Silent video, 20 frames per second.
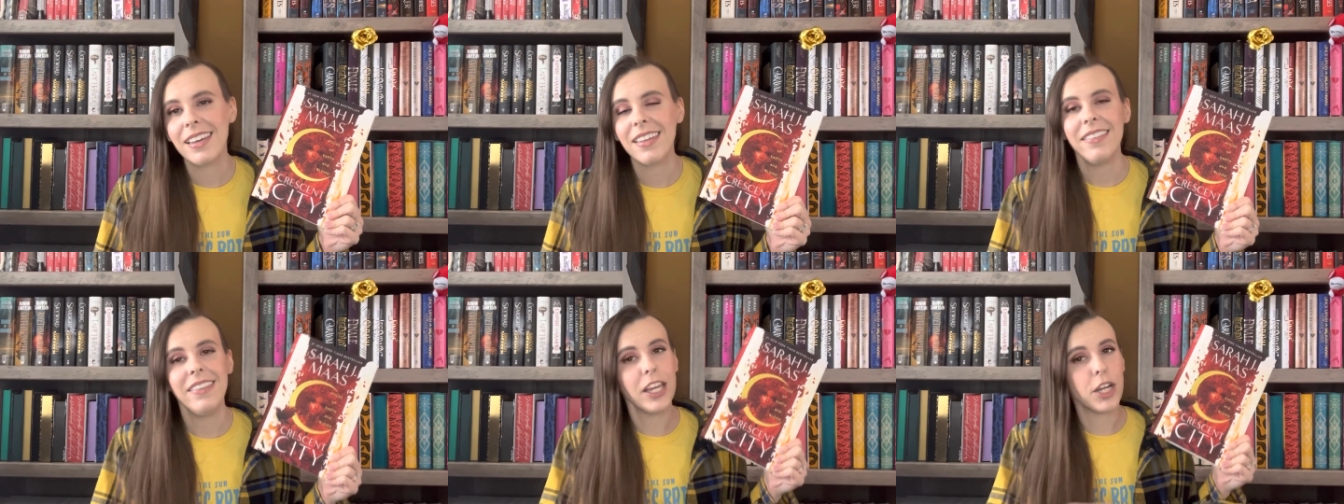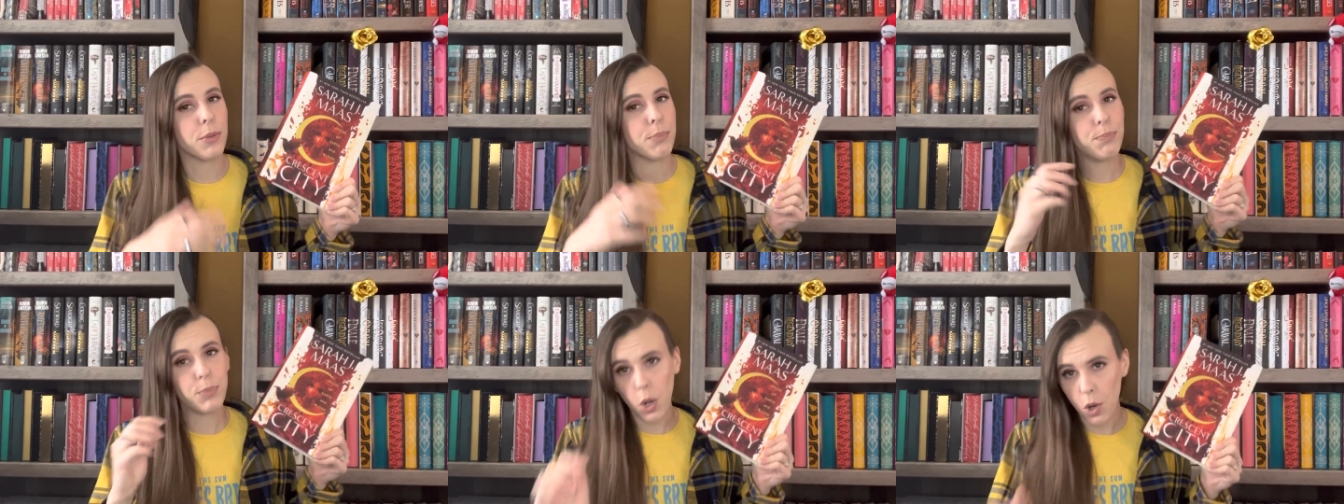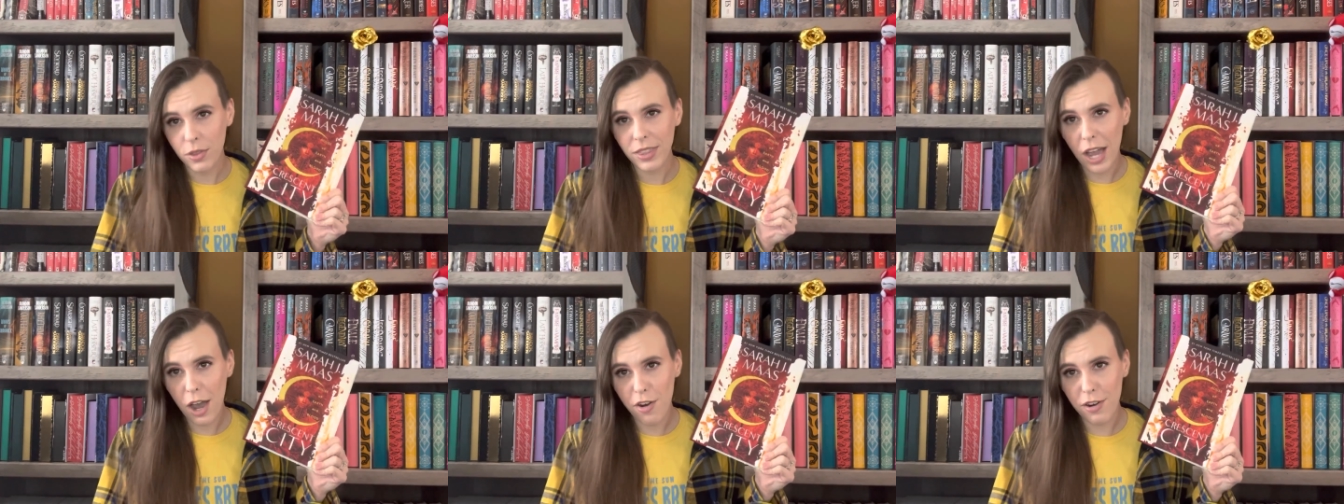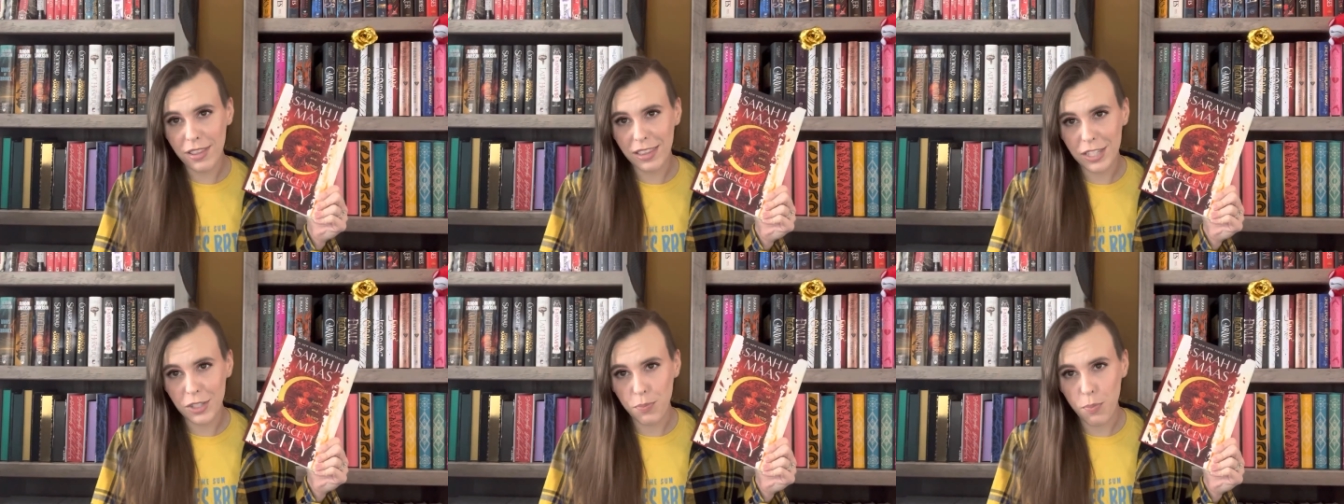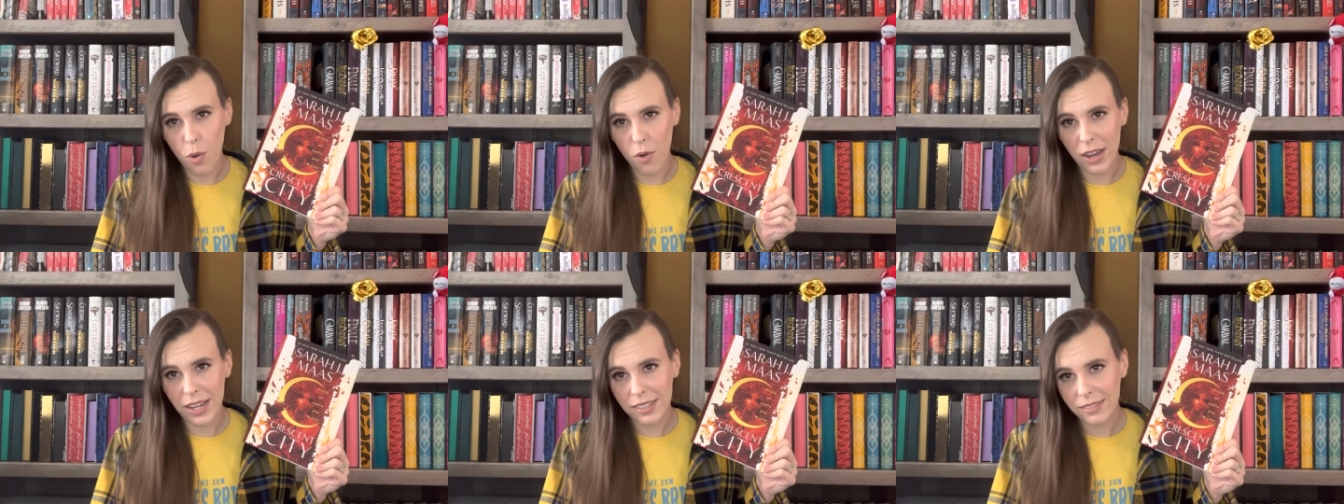They're both out at this
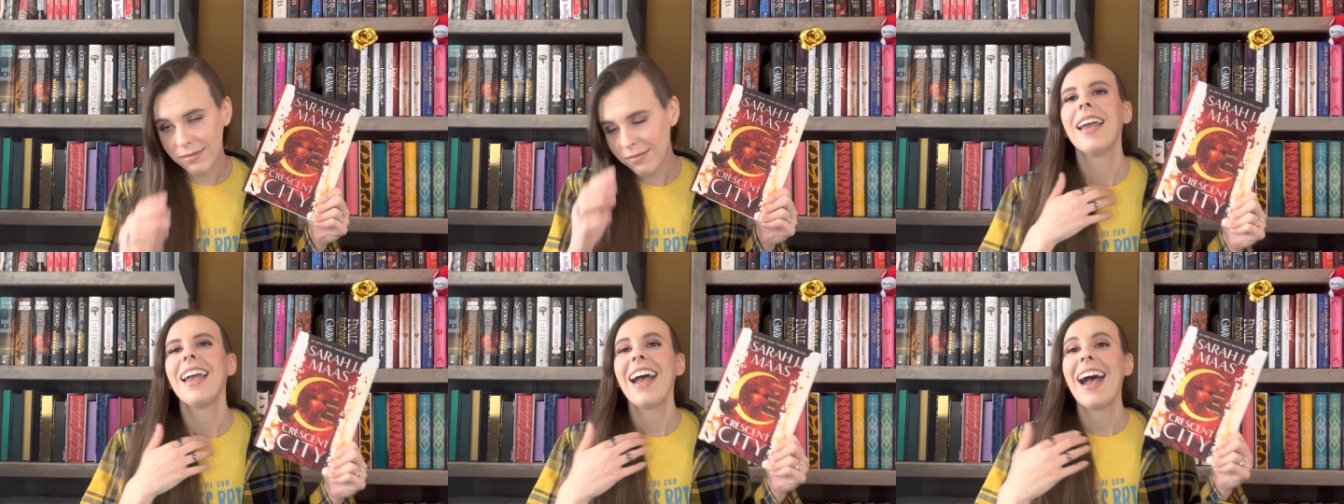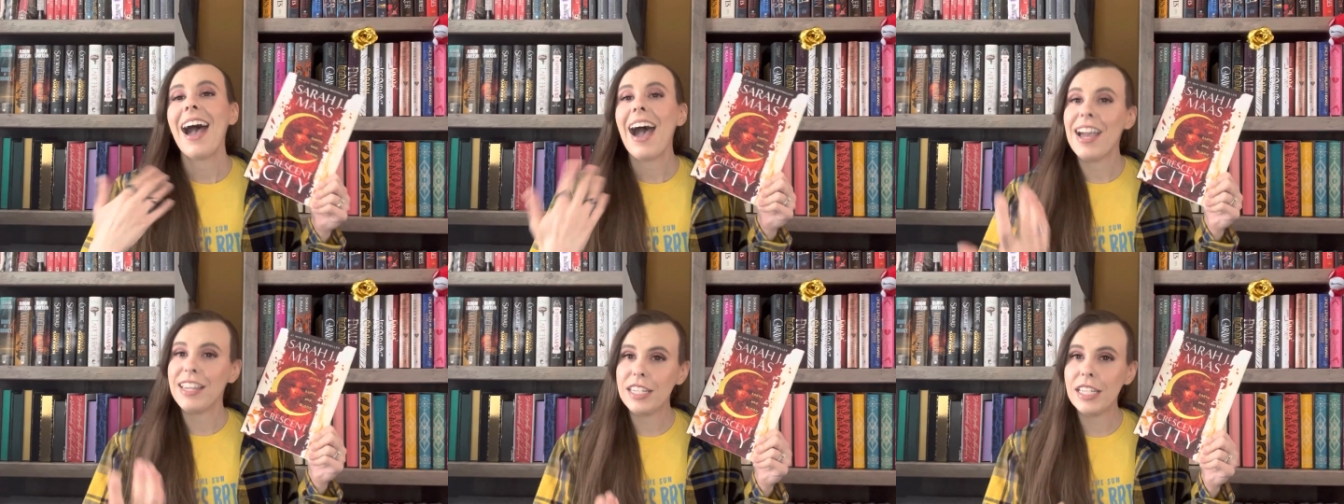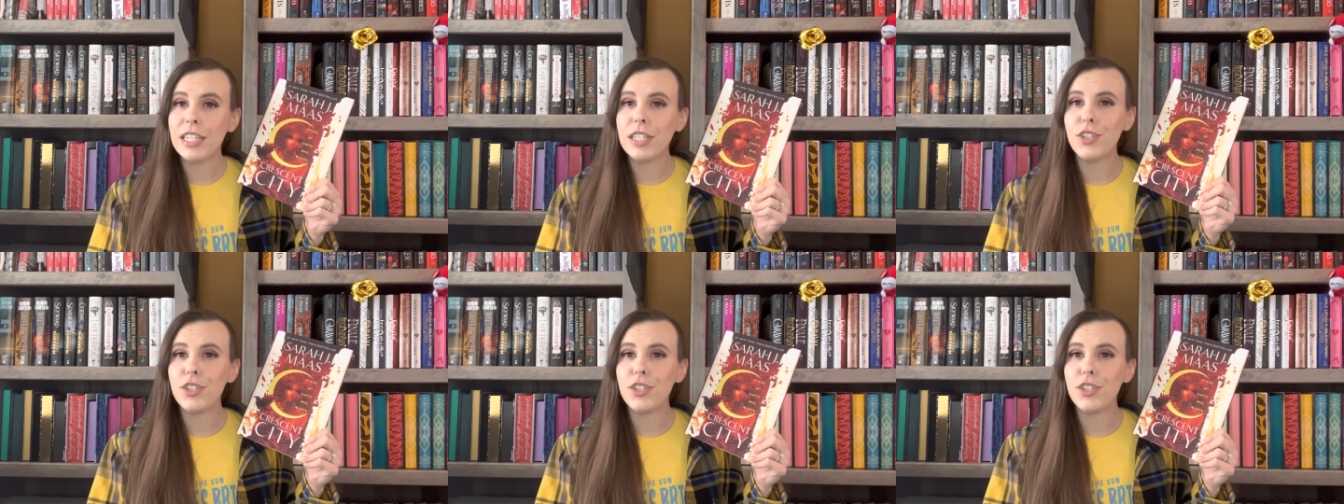point. I did